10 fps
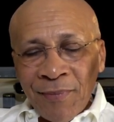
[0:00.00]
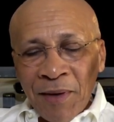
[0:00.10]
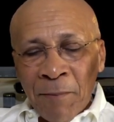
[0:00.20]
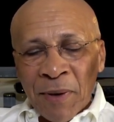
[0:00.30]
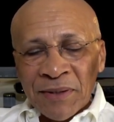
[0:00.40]

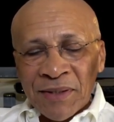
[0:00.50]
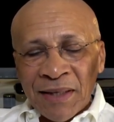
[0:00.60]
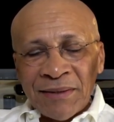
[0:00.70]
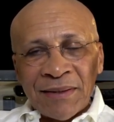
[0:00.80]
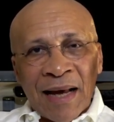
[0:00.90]
But
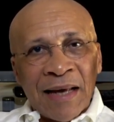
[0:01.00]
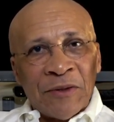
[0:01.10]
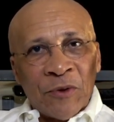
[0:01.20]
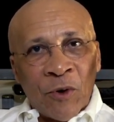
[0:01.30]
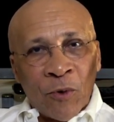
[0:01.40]
since I
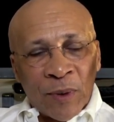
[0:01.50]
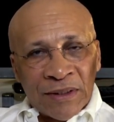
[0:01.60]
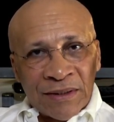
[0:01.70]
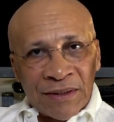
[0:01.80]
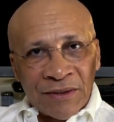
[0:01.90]
know where
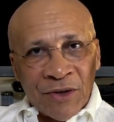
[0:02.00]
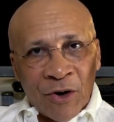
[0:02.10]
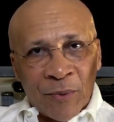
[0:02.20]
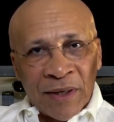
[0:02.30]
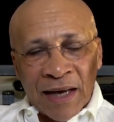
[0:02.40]
this is
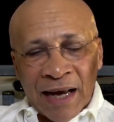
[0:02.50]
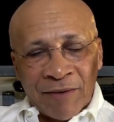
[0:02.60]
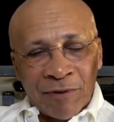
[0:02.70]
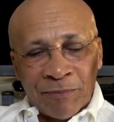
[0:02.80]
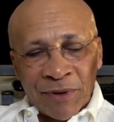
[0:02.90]
going, I
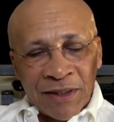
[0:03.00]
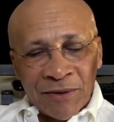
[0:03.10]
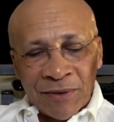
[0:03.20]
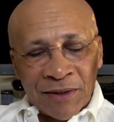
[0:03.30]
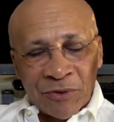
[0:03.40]
have a pretty
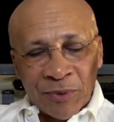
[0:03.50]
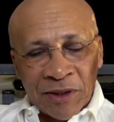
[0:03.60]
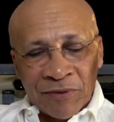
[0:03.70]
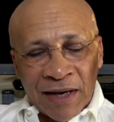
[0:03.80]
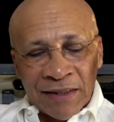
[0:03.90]
good
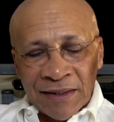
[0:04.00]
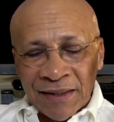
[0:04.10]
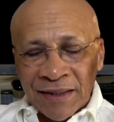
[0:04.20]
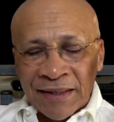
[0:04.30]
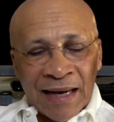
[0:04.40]
intuitive
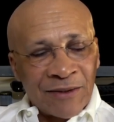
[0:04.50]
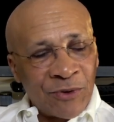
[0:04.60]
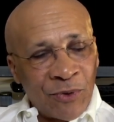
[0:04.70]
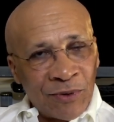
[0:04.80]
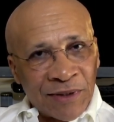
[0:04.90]
idea, and I
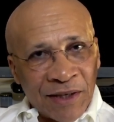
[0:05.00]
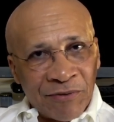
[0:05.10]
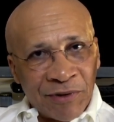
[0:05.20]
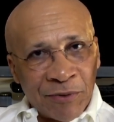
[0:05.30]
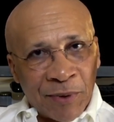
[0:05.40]
told
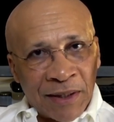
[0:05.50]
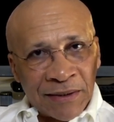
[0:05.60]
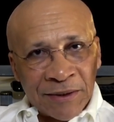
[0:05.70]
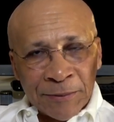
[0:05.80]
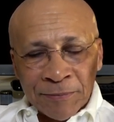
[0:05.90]

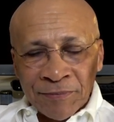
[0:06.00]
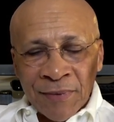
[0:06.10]
everyone